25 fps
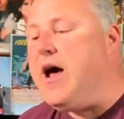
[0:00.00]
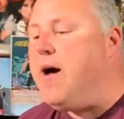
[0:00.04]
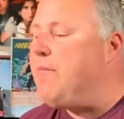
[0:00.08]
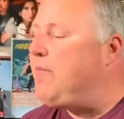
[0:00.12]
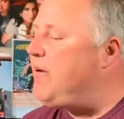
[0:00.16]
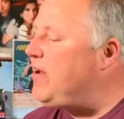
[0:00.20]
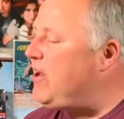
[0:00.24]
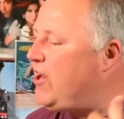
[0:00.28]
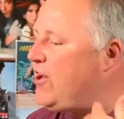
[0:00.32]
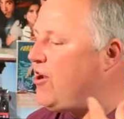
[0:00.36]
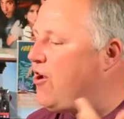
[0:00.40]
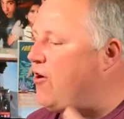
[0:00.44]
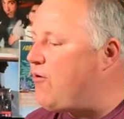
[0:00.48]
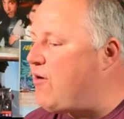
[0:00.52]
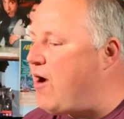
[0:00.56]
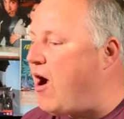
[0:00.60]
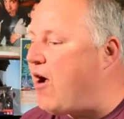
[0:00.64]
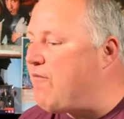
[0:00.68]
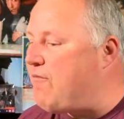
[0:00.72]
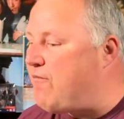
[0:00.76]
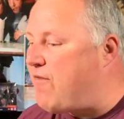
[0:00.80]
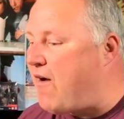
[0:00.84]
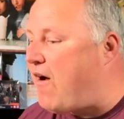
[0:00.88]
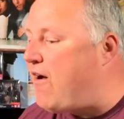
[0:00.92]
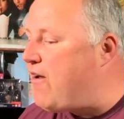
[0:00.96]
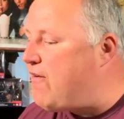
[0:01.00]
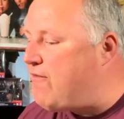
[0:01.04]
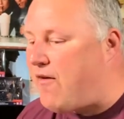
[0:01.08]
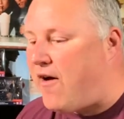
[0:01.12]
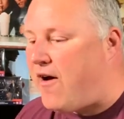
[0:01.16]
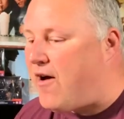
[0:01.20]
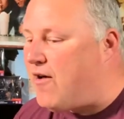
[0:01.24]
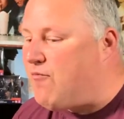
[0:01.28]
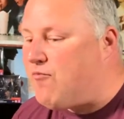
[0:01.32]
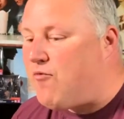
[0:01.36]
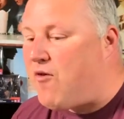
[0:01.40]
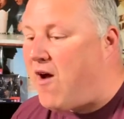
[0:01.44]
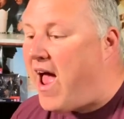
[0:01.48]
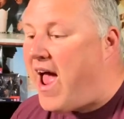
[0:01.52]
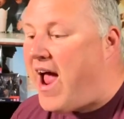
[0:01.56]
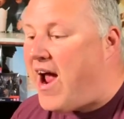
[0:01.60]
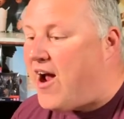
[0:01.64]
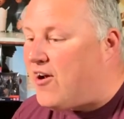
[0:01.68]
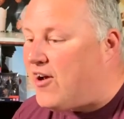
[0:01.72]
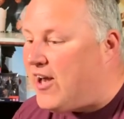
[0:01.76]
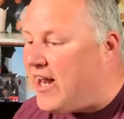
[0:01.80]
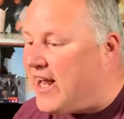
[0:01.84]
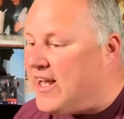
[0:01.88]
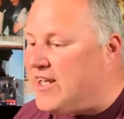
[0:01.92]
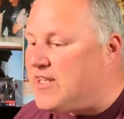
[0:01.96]
But, you know, very, very
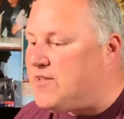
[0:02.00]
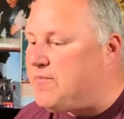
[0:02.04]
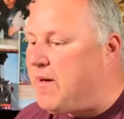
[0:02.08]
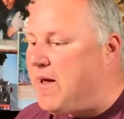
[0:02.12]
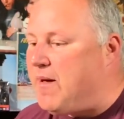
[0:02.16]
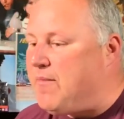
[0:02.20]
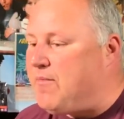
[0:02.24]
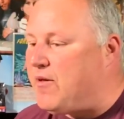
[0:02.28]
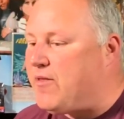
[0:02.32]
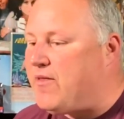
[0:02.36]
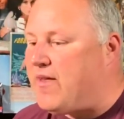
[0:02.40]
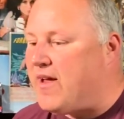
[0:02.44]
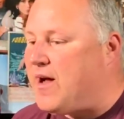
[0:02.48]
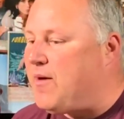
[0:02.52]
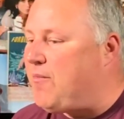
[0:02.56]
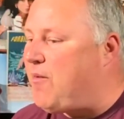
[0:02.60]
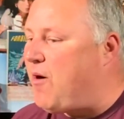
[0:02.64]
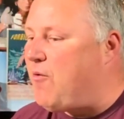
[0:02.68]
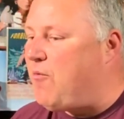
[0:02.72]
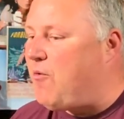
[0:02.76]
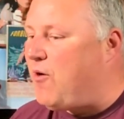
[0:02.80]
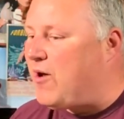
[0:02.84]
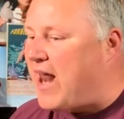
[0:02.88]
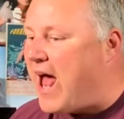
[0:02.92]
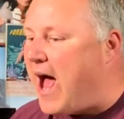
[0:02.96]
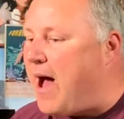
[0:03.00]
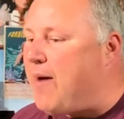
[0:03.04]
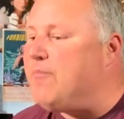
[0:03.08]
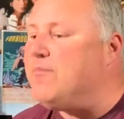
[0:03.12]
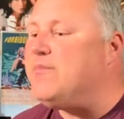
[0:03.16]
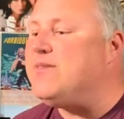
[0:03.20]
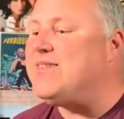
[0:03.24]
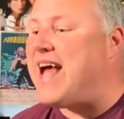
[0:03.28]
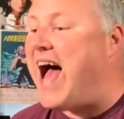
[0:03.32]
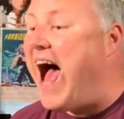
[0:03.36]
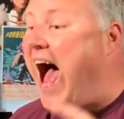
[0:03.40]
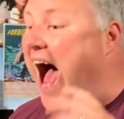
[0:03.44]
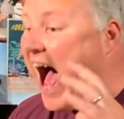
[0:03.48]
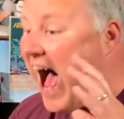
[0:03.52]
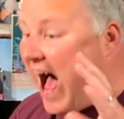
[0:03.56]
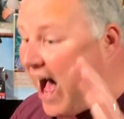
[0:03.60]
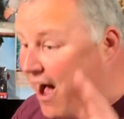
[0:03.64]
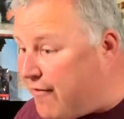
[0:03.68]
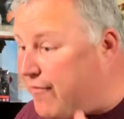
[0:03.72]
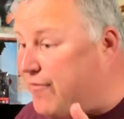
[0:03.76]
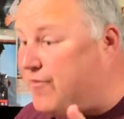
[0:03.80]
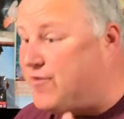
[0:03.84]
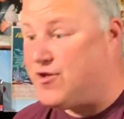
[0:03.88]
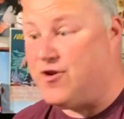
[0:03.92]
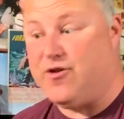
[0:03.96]
rarely do people think about what happens
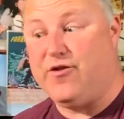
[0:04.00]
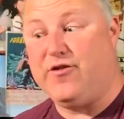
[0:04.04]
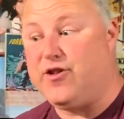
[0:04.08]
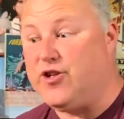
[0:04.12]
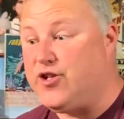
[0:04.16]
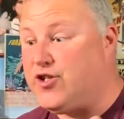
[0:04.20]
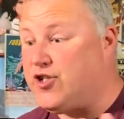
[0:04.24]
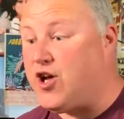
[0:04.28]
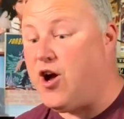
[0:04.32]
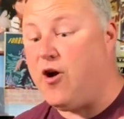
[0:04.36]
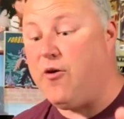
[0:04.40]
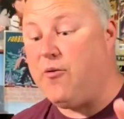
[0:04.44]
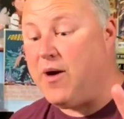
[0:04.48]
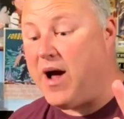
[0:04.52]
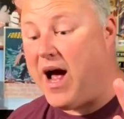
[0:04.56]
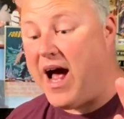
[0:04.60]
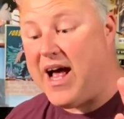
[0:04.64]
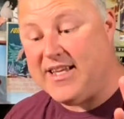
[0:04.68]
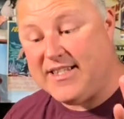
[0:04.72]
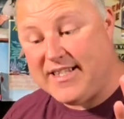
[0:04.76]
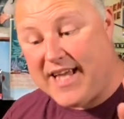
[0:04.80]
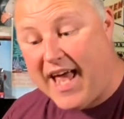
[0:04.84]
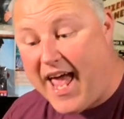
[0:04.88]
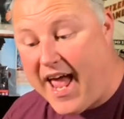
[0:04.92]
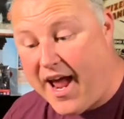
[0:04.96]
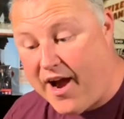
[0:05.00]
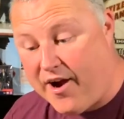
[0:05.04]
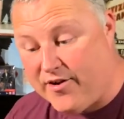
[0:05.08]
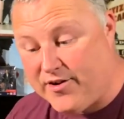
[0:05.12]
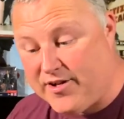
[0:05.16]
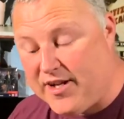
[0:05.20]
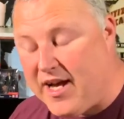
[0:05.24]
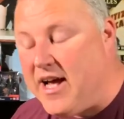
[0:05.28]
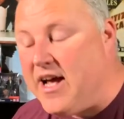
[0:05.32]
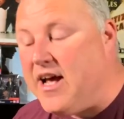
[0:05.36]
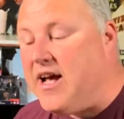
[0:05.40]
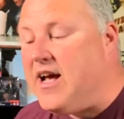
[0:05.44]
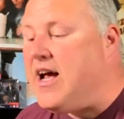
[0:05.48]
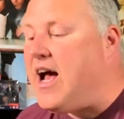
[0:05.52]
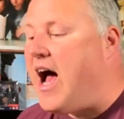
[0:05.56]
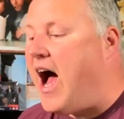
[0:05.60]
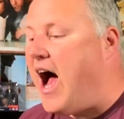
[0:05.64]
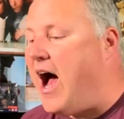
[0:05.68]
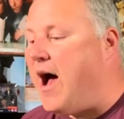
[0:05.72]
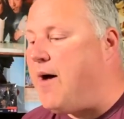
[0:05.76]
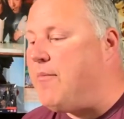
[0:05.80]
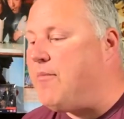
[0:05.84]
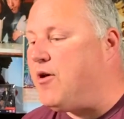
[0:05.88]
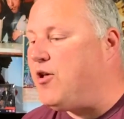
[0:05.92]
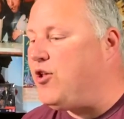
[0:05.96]
after the show has aired.
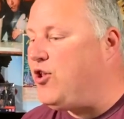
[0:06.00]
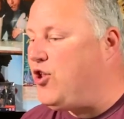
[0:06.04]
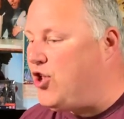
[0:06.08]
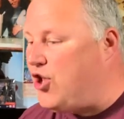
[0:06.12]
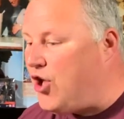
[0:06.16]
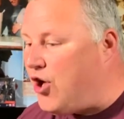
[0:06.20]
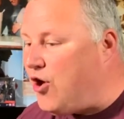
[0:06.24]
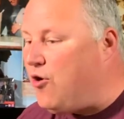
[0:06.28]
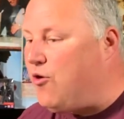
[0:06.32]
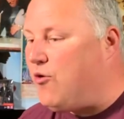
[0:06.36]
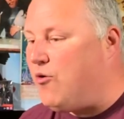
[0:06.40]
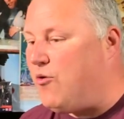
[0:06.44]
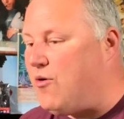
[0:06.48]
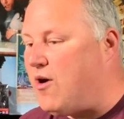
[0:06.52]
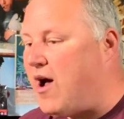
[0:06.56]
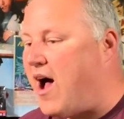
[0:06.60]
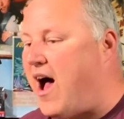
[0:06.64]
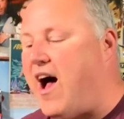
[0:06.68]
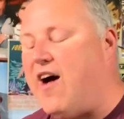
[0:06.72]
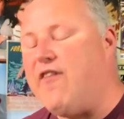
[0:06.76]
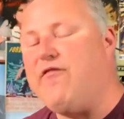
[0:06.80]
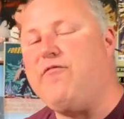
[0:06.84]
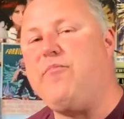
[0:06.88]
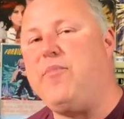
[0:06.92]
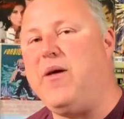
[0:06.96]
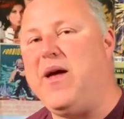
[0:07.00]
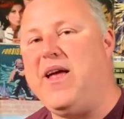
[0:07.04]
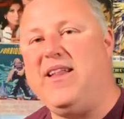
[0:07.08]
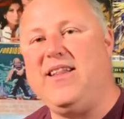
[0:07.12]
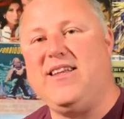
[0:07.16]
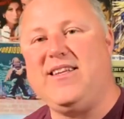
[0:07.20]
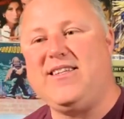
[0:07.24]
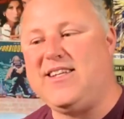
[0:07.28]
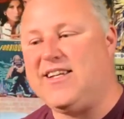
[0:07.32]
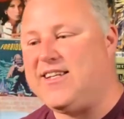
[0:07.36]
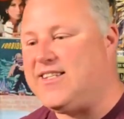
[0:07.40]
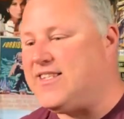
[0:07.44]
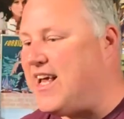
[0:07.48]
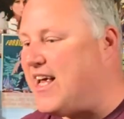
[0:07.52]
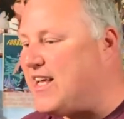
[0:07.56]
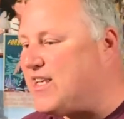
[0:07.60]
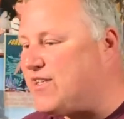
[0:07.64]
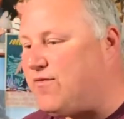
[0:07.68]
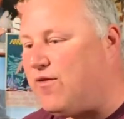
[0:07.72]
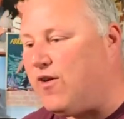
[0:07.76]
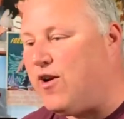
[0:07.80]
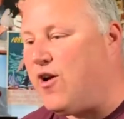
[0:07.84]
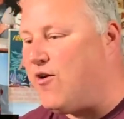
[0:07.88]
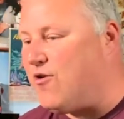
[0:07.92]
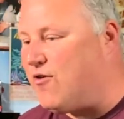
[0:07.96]
You have been the
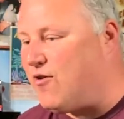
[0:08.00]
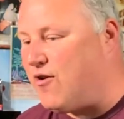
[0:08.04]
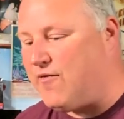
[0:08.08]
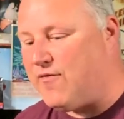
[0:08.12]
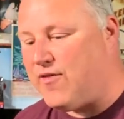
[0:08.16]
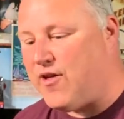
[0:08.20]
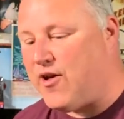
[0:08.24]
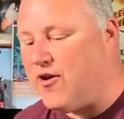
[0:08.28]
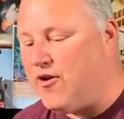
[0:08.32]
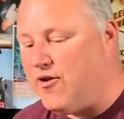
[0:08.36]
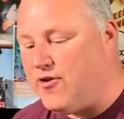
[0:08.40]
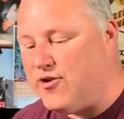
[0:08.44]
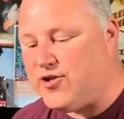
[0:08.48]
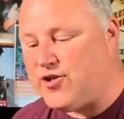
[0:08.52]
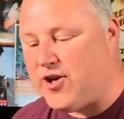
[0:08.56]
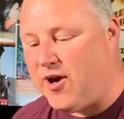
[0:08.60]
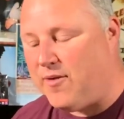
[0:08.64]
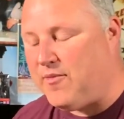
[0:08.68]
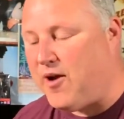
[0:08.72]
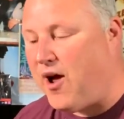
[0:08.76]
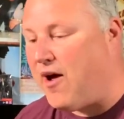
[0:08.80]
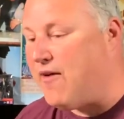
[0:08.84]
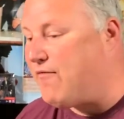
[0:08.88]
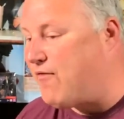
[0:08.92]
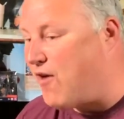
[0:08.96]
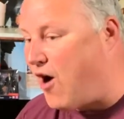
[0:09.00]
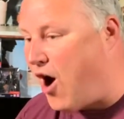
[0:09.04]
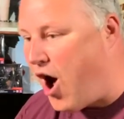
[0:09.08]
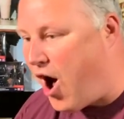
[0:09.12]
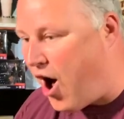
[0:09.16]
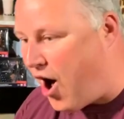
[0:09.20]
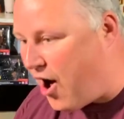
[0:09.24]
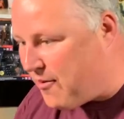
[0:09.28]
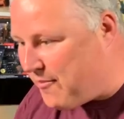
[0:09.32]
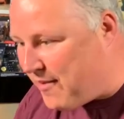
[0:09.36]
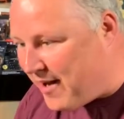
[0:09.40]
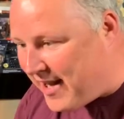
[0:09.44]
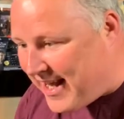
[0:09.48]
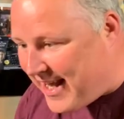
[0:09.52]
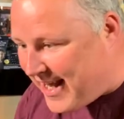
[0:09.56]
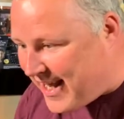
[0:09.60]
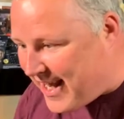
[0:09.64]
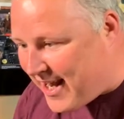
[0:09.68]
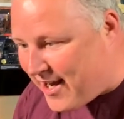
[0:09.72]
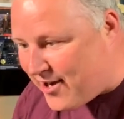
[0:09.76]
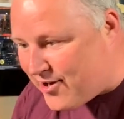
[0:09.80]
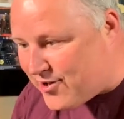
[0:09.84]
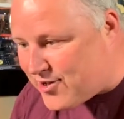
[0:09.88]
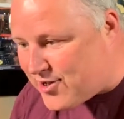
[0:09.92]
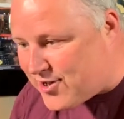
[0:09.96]
successful owner of The Who Shop now for how many
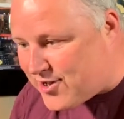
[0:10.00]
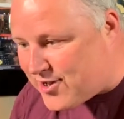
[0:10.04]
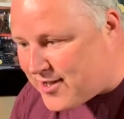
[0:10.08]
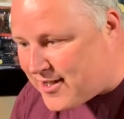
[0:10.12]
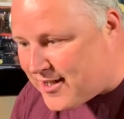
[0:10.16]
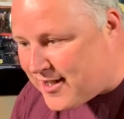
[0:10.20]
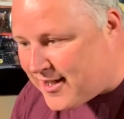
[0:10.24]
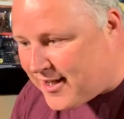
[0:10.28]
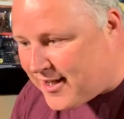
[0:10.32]
years?